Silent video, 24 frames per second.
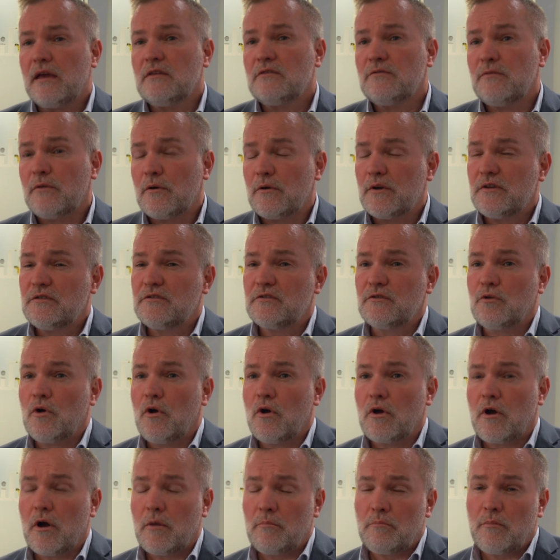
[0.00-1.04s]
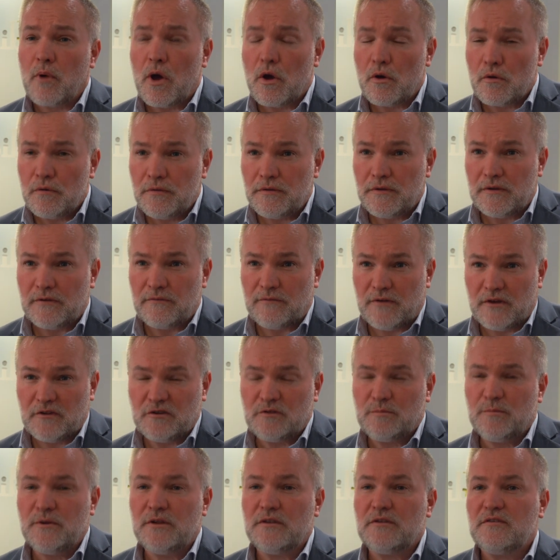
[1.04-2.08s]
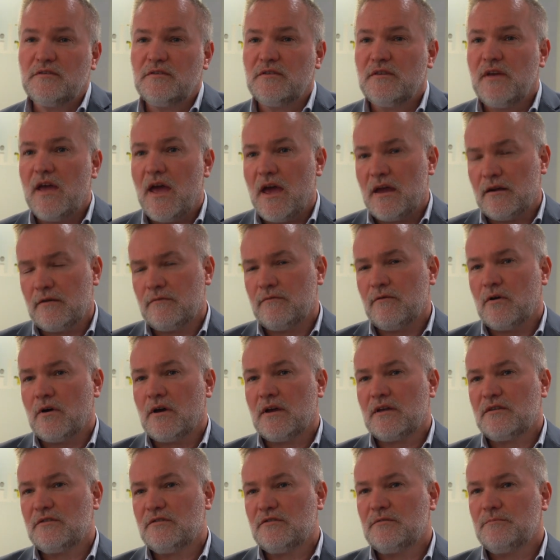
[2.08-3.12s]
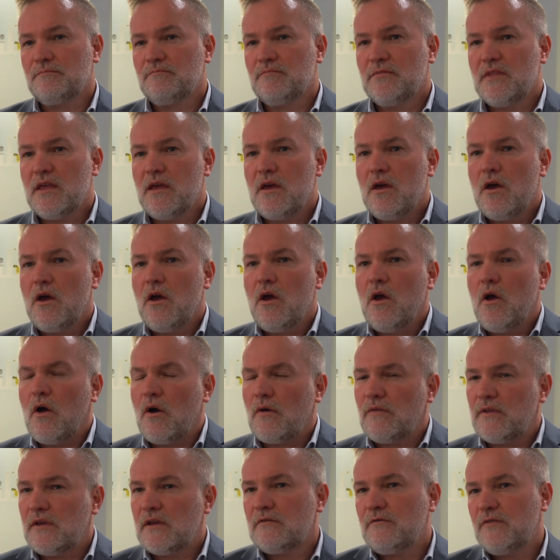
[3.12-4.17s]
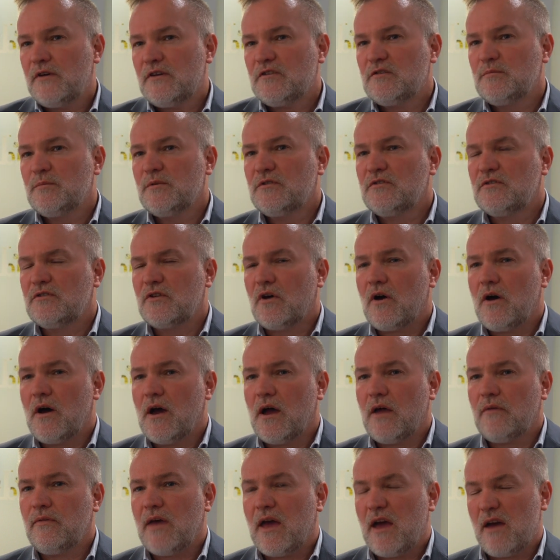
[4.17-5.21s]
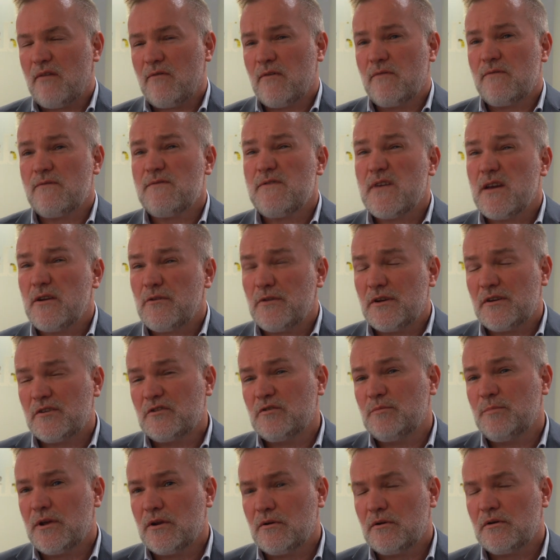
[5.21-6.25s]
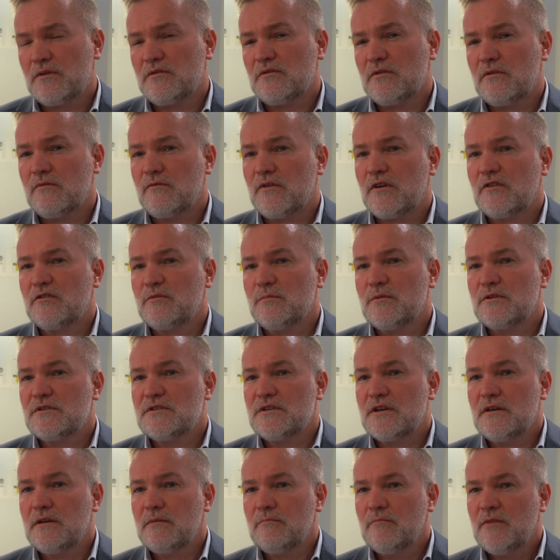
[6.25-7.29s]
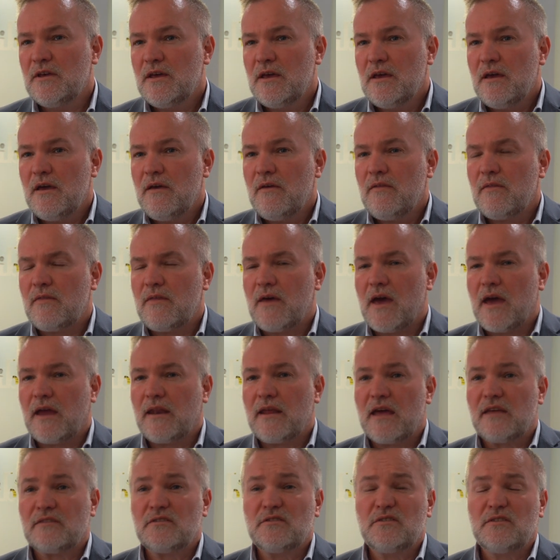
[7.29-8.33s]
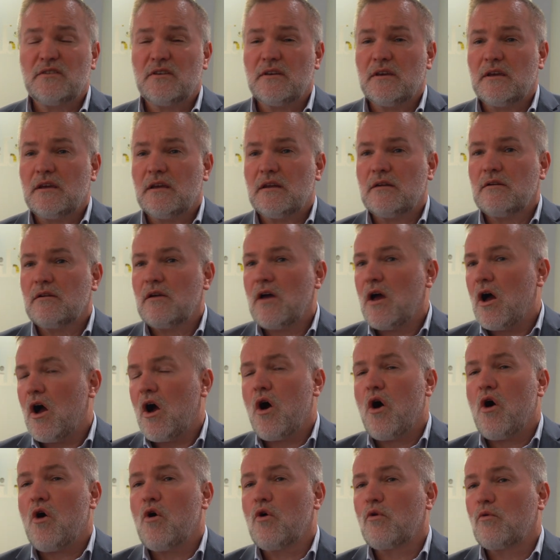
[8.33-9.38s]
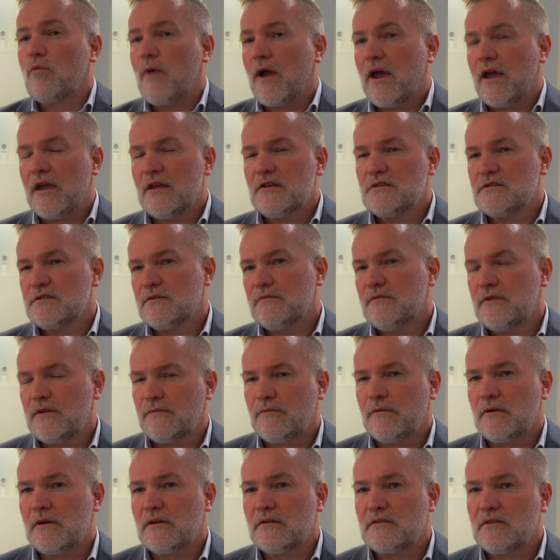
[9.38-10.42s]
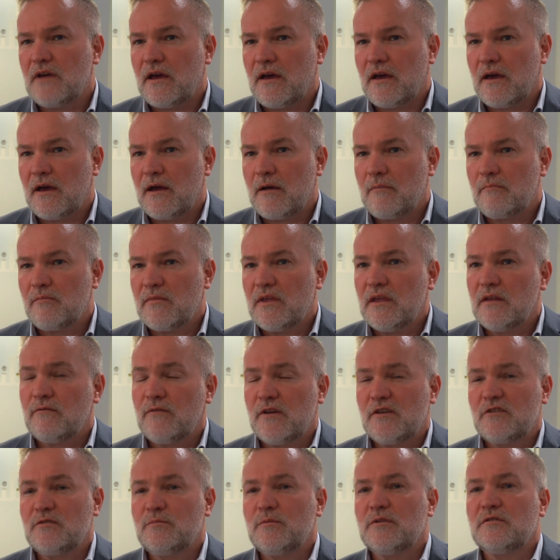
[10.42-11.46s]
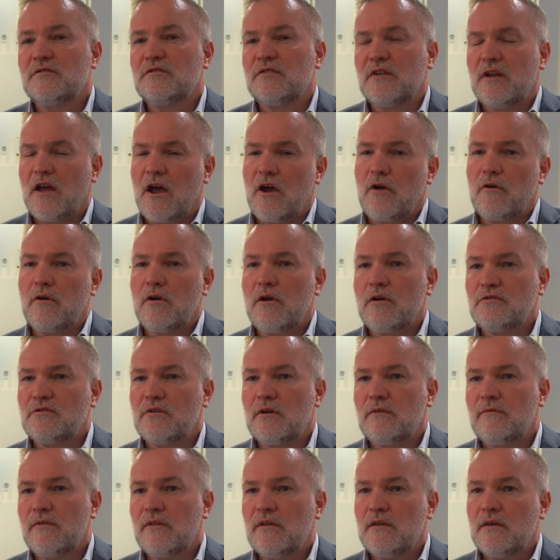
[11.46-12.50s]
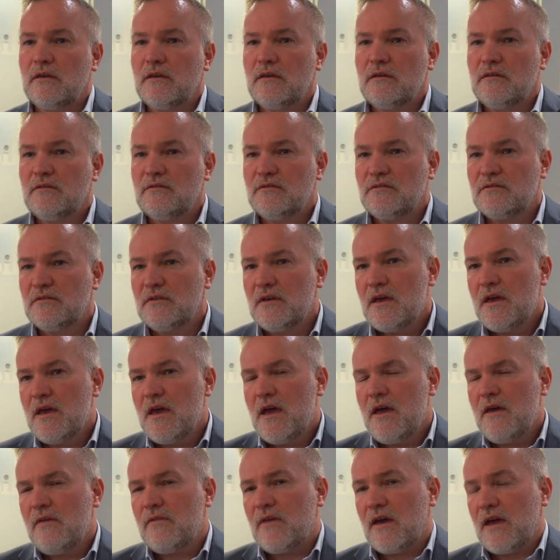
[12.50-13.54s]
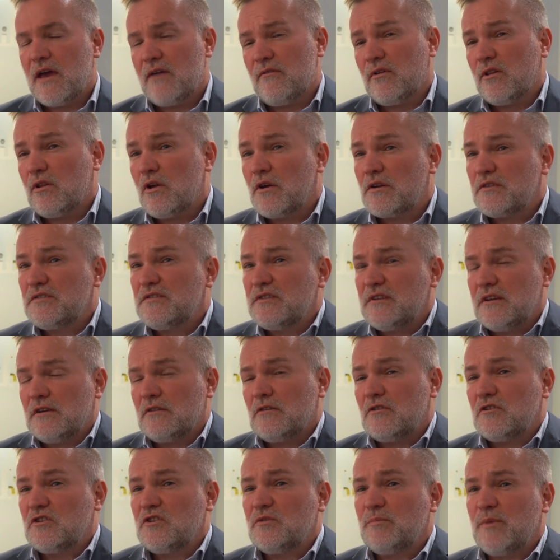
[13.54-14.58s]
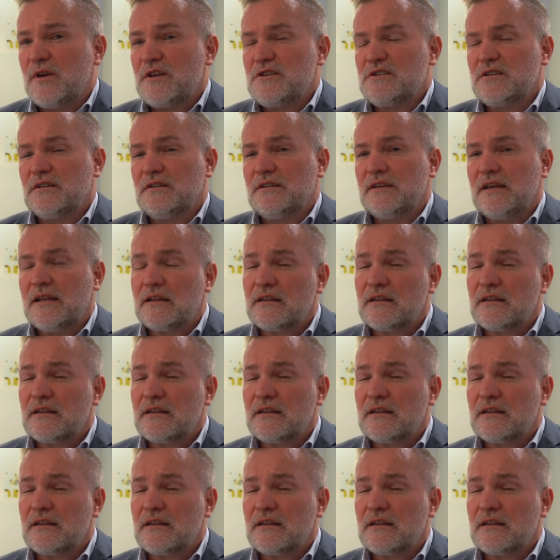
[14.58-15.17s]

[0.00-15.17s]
is very strong on both investments and advice. On the investment side, they have a very experienced investment team that has seen a whole range of different investment scenarios over the years. They have a lot of skill, especially in